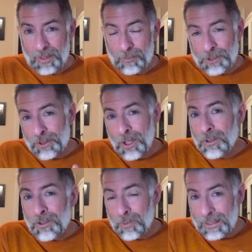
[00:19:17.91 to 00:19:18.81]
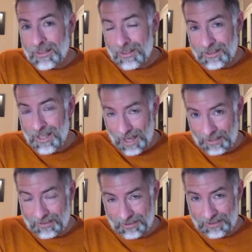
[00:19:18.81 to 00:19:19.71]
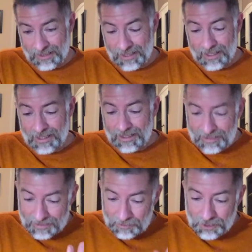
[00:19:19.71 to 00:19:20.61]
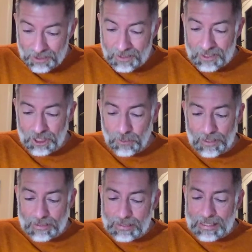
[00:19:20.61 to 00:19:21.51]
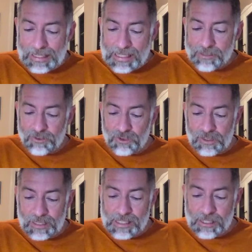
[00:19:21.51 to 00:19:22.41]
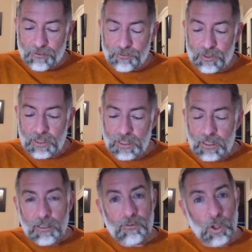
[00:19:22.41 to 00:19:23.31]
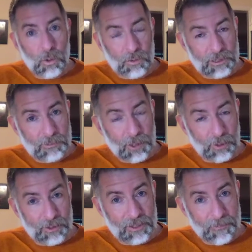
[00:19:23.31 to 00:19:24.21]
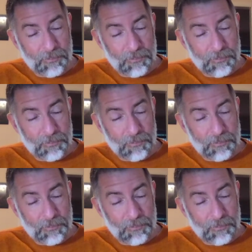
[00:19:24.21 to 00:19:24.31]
But you notice what he does next. He says, I'm sending you. And then he gives the gift of the Holy Spirit,